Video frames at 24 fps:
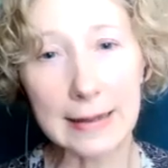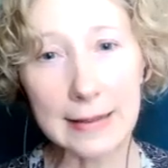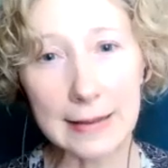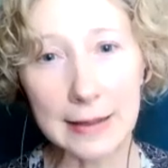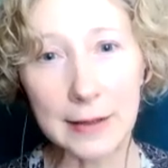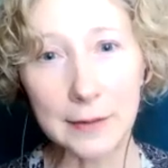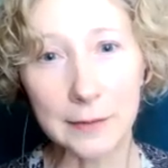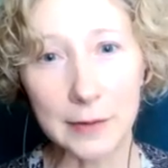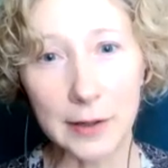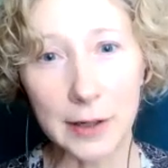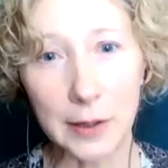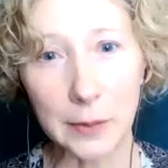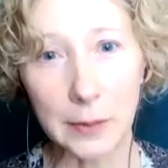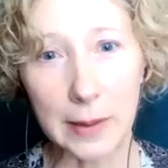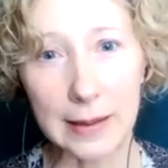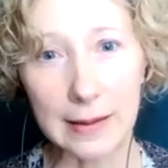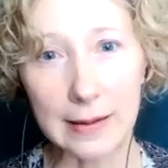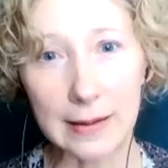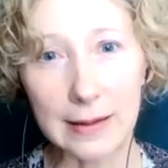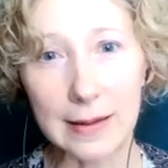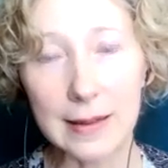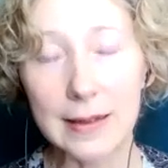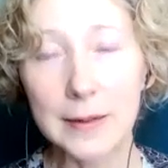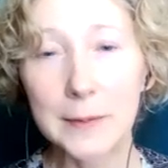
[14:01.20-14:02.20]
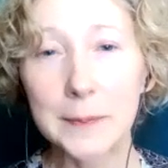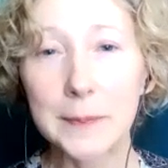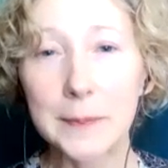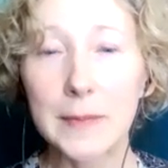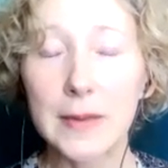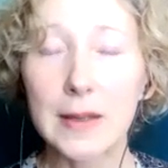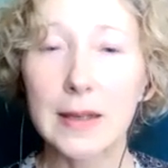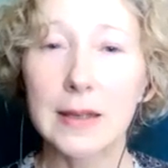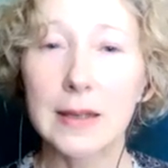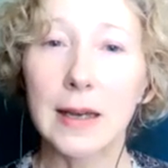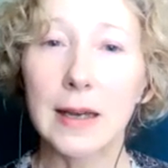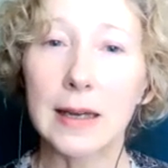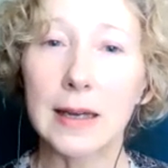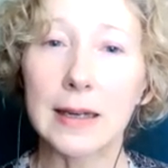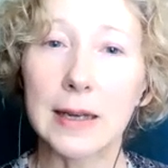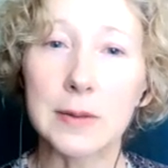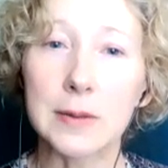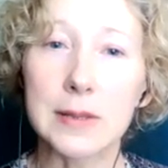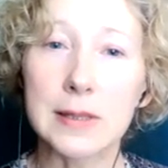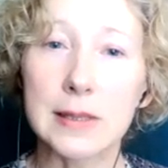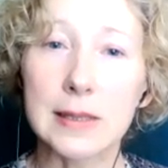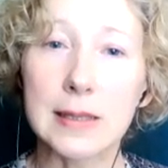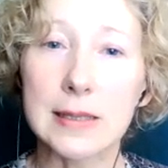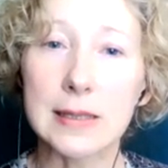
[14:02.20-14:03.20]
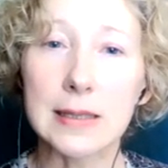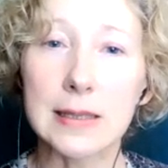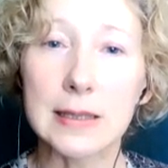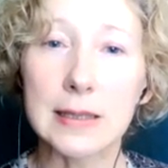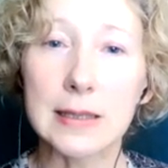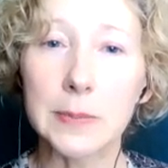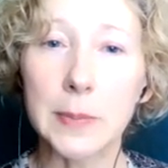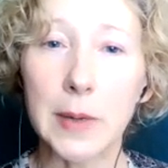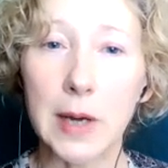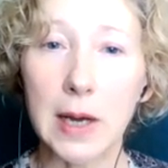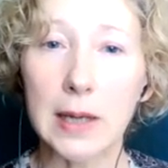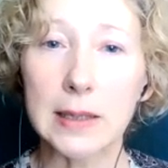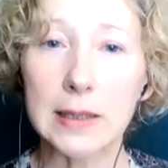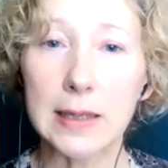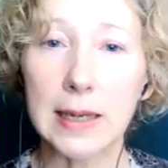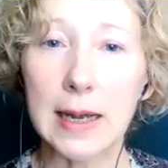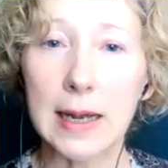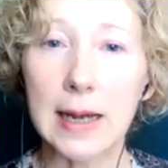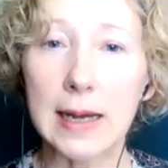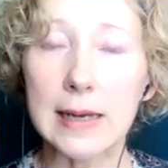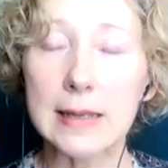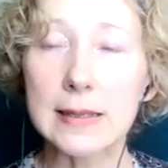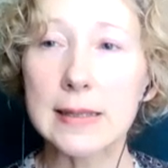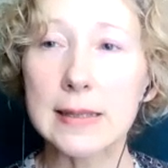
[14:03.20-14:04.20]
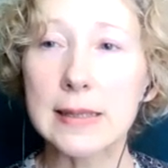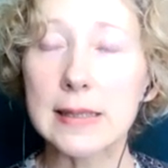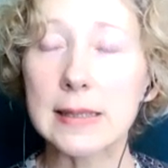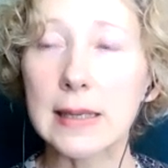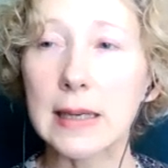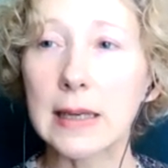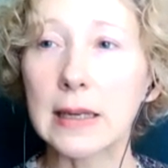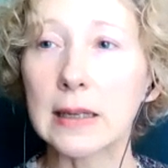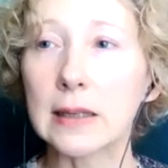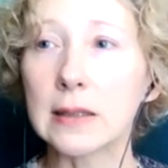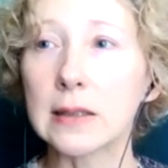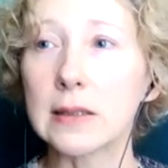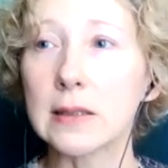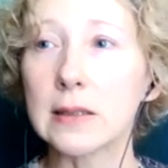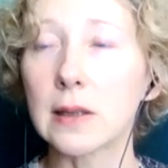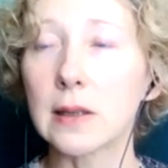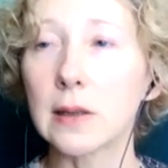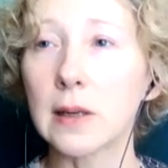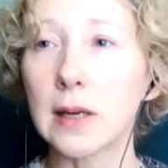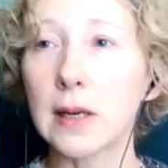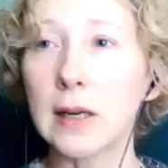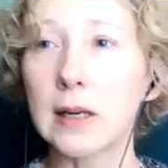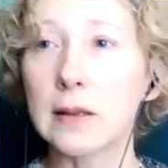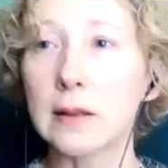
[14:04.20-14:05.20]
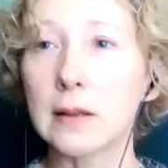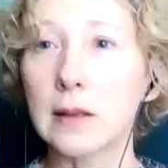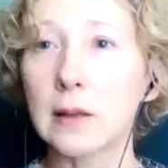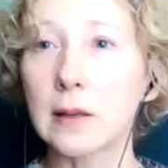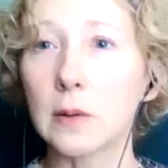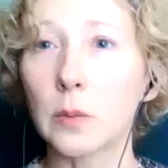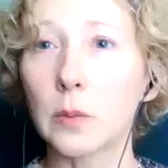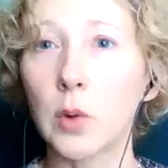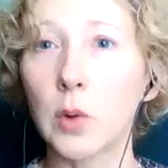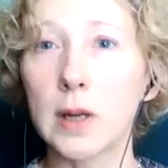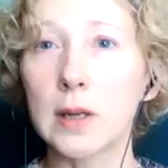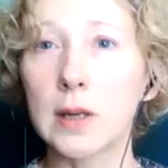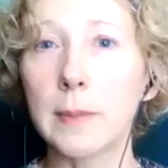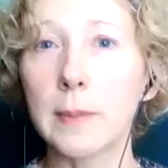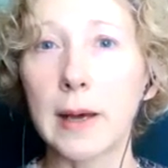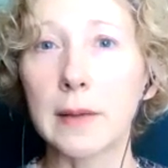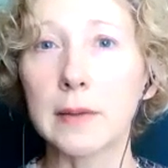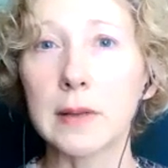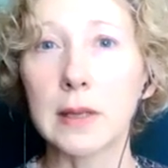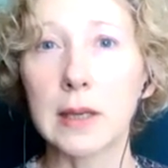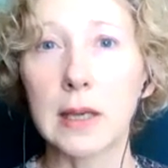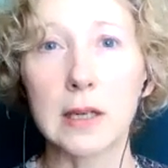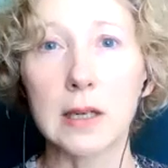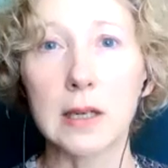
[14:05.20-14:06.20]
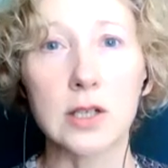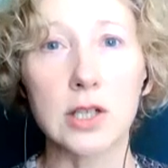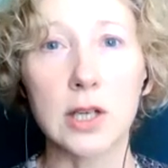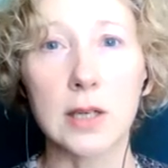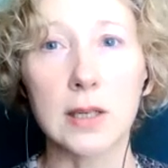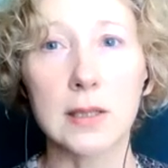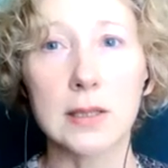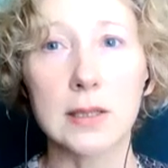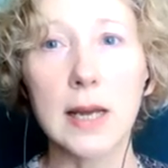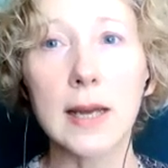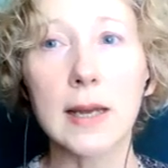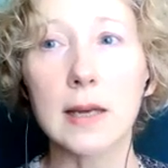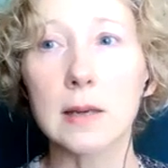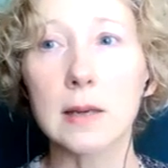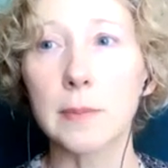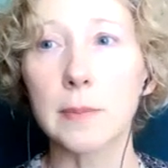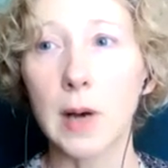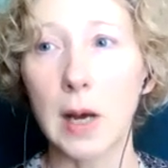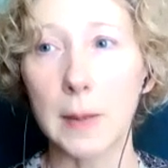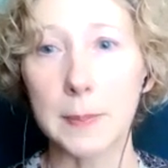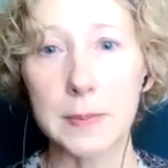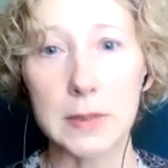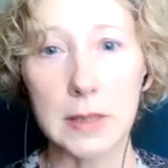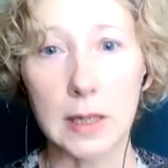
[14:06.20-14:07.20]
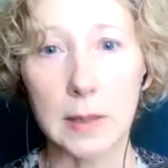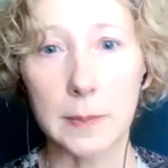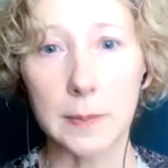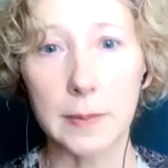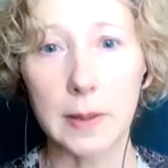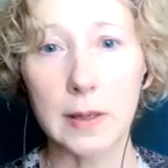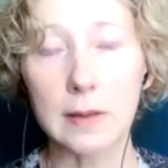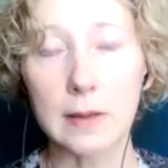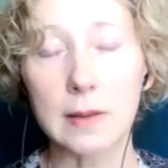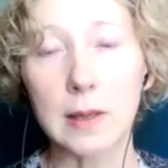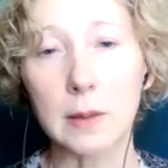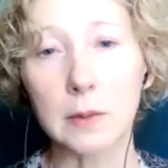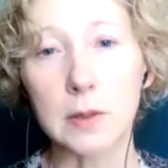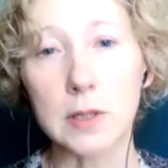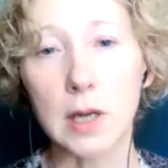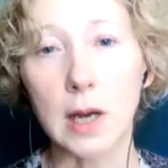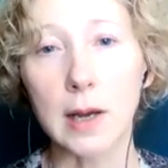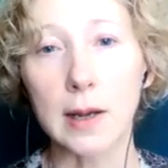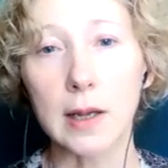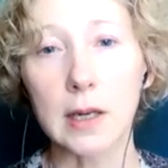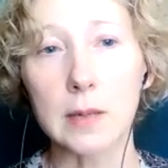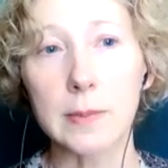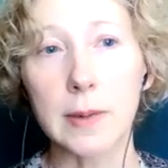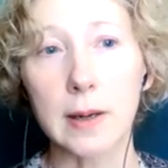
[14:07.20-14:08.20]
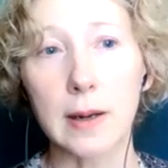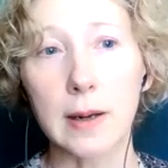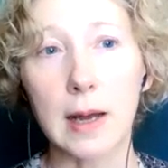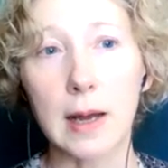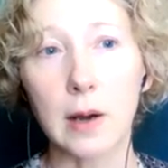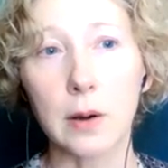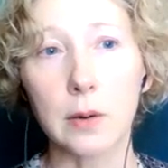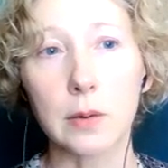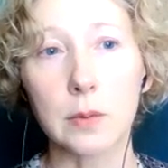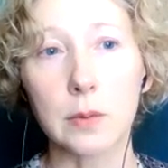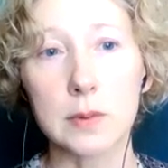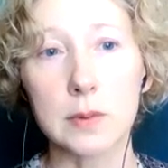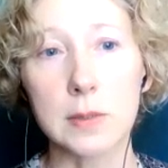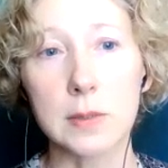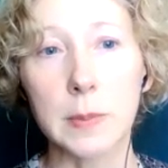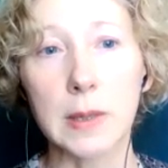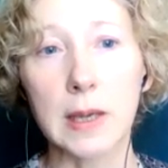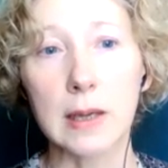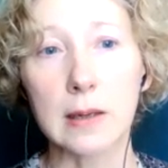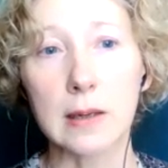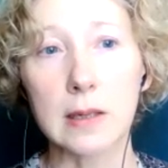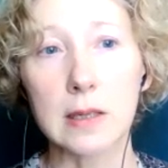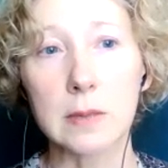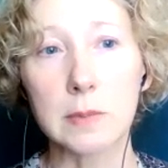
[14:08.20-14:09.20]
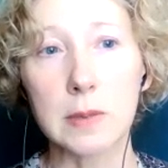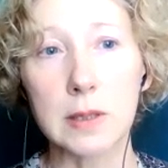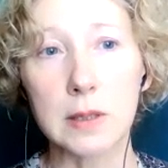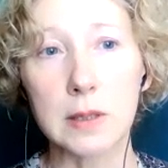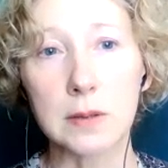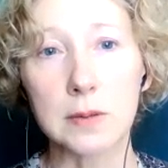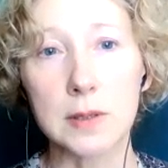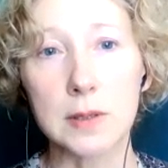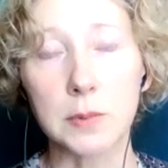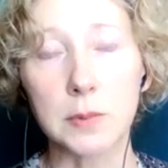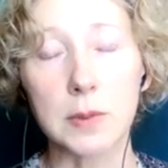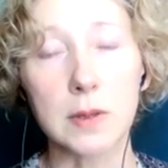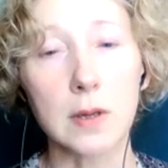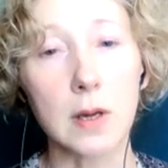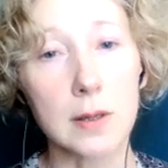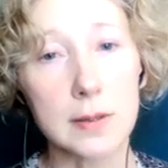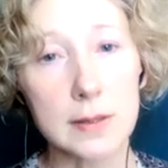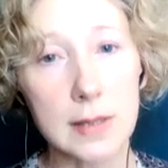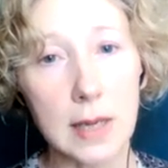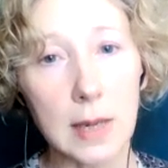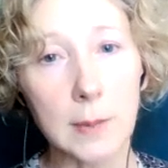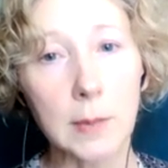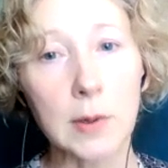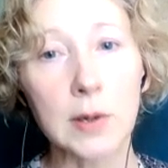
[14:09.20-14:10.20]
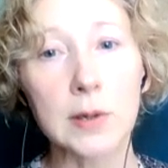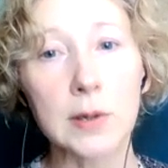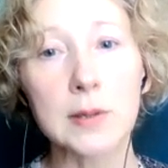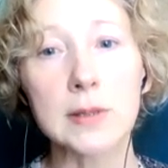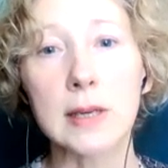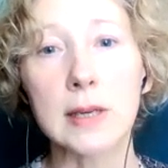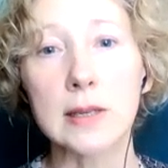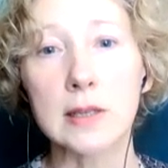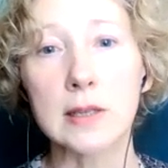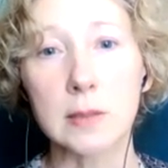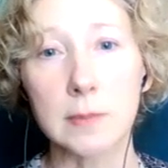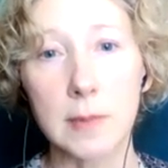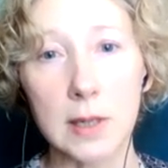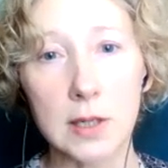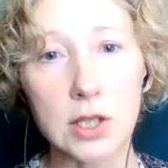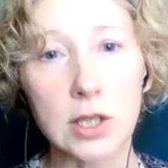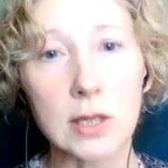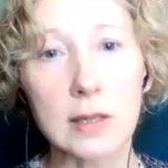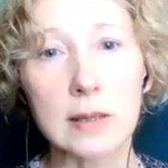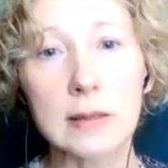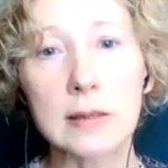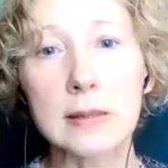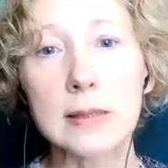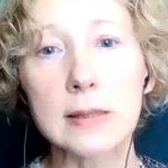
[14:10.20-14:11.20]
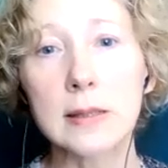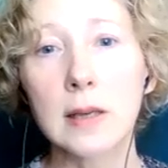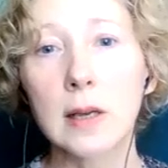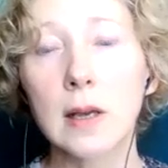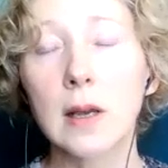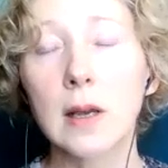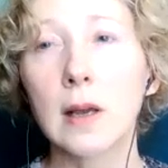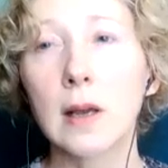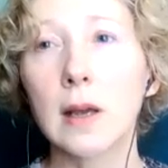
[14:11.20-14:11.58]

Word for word: anything very well. And I was listening to podcasts, and uh, one about the ketogenic diet popped up, and they were talking about how it was beginning to be used with Alzheimer's and dementias,